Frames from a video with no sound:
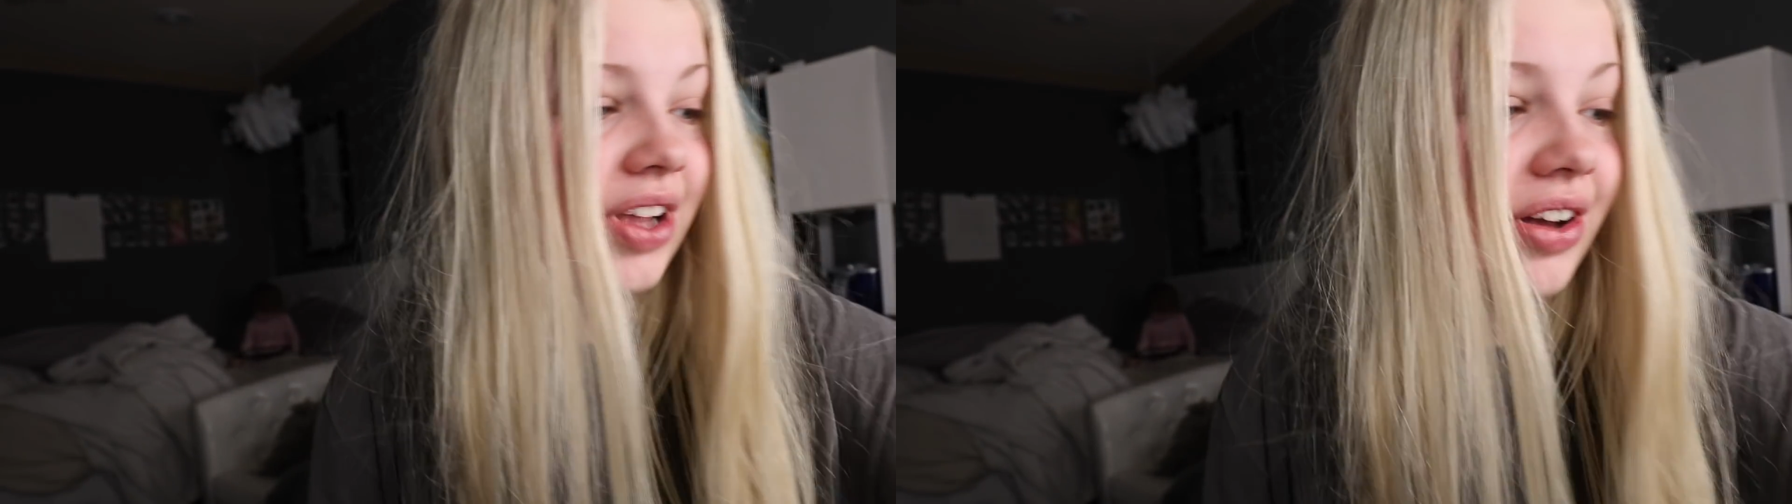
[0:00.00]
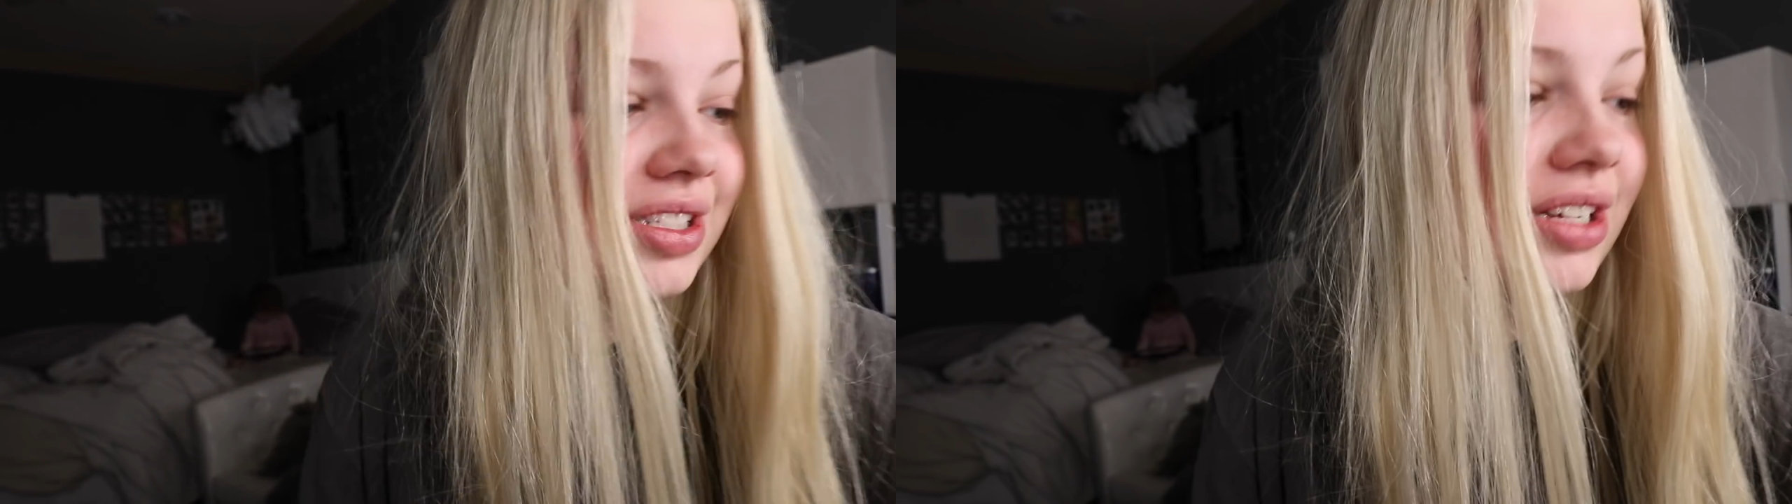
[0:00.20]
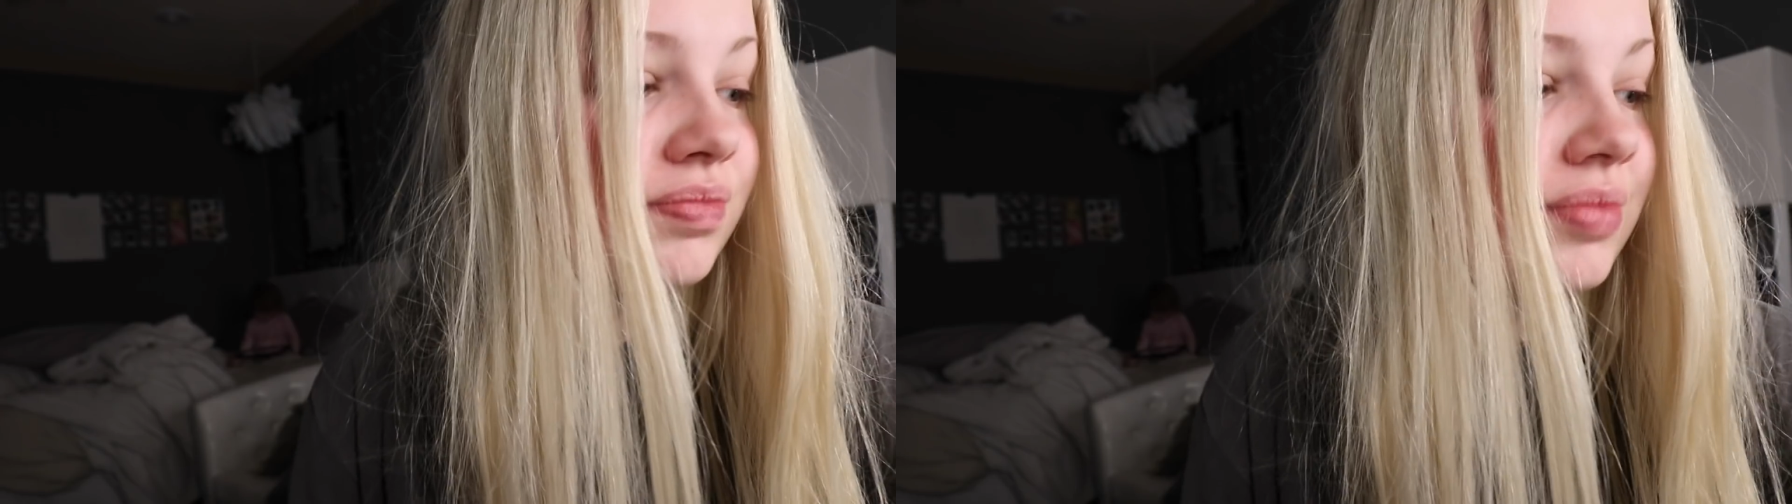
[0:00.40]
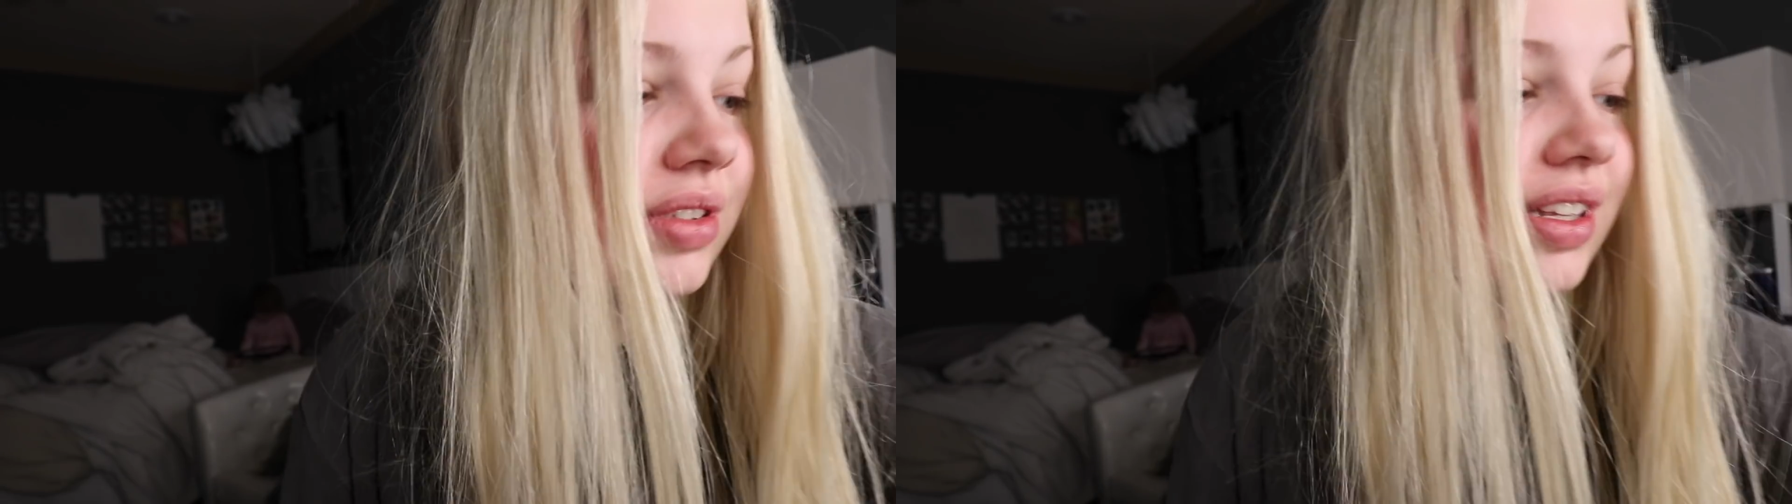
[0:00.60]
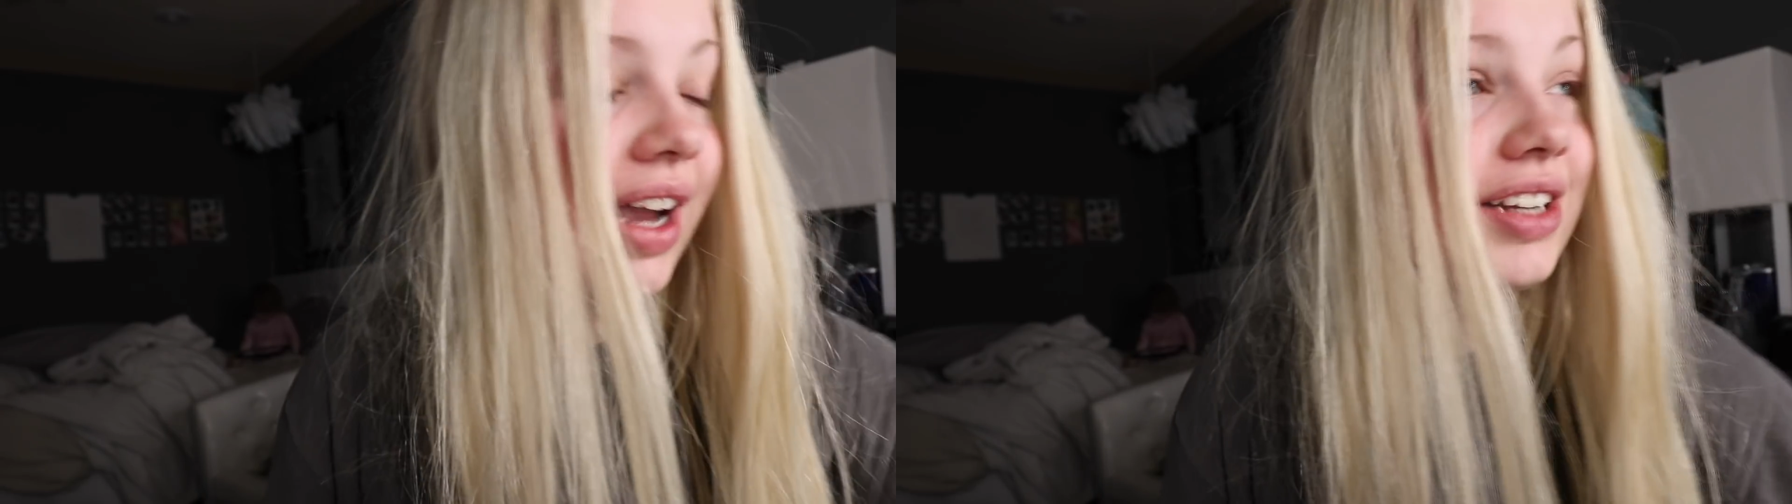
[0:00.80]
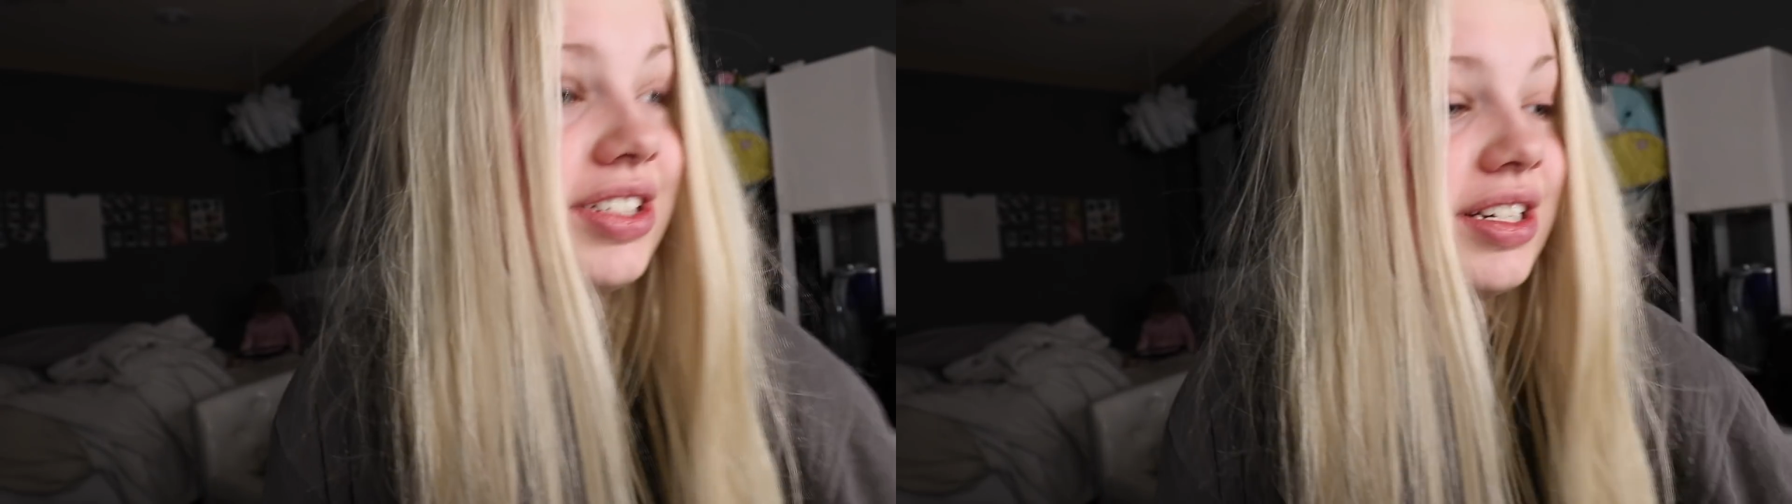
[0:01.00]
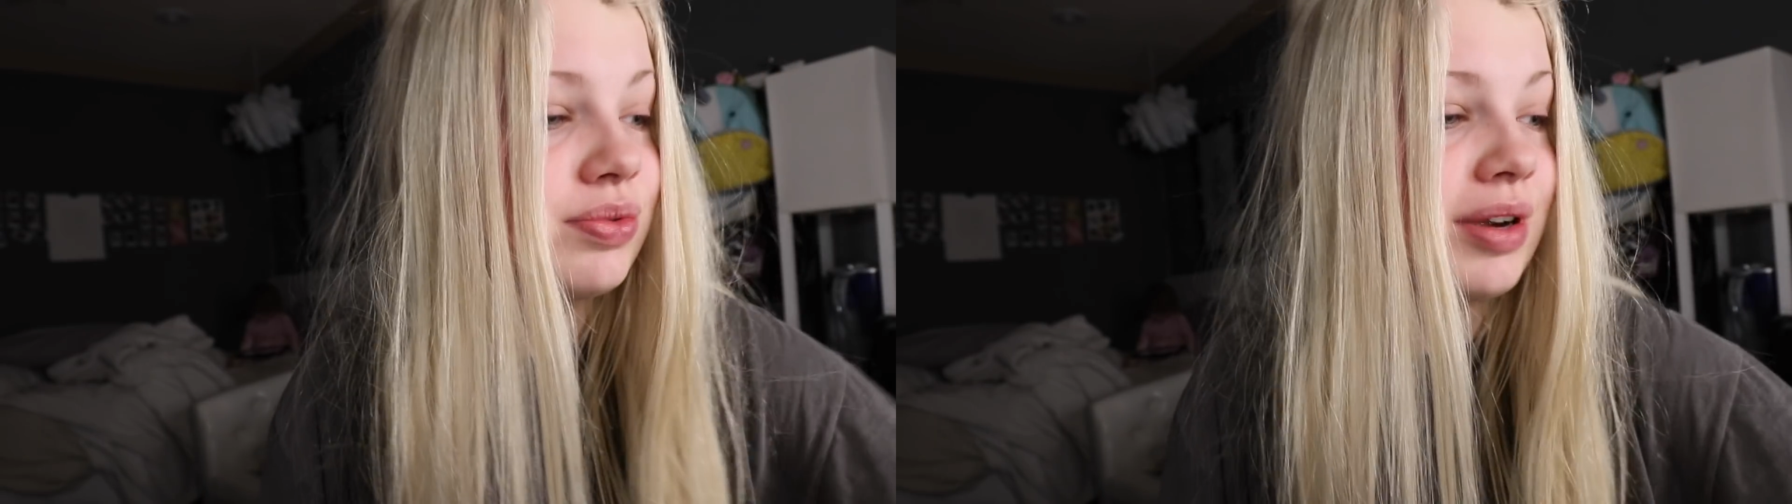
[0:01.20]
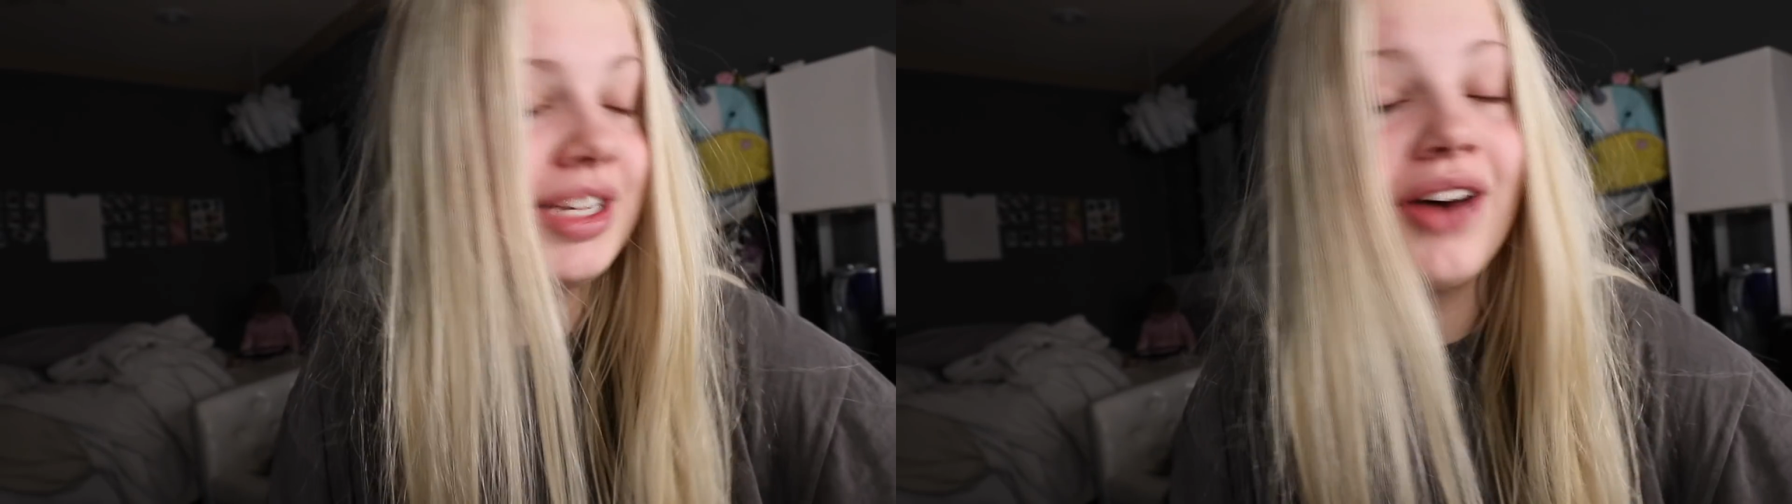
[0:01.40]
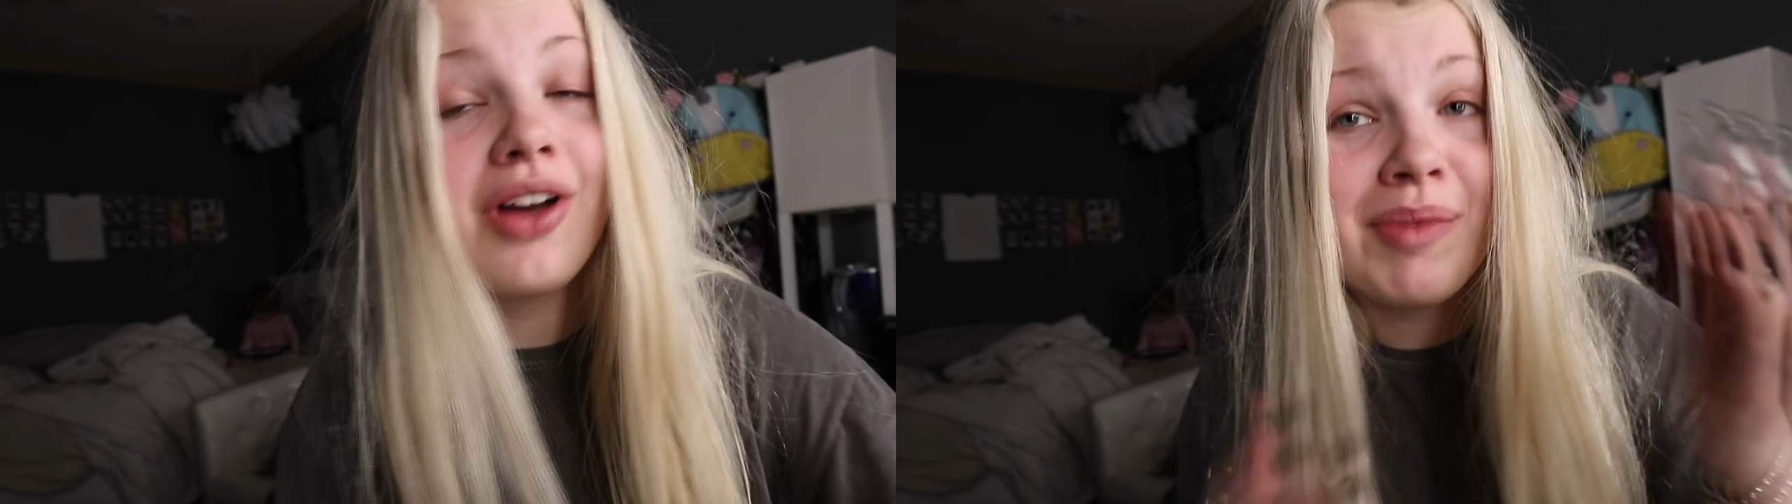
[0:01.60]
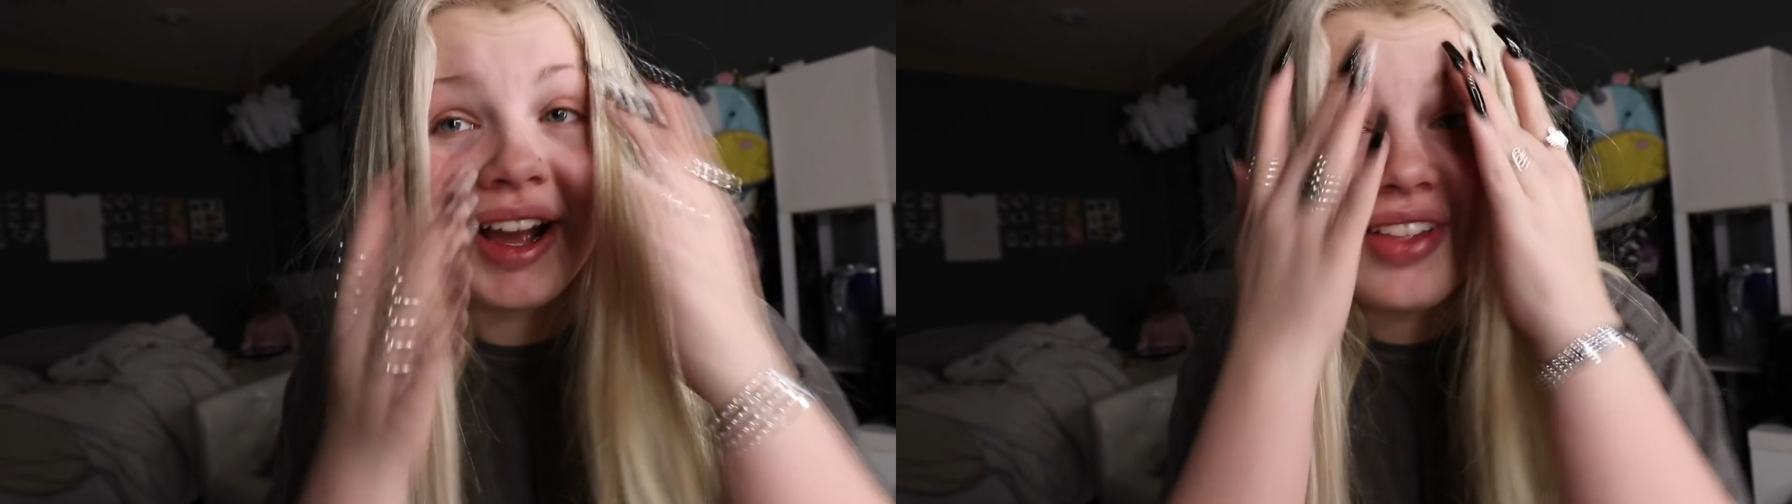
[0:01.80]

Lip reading: Also, I just ripped out all my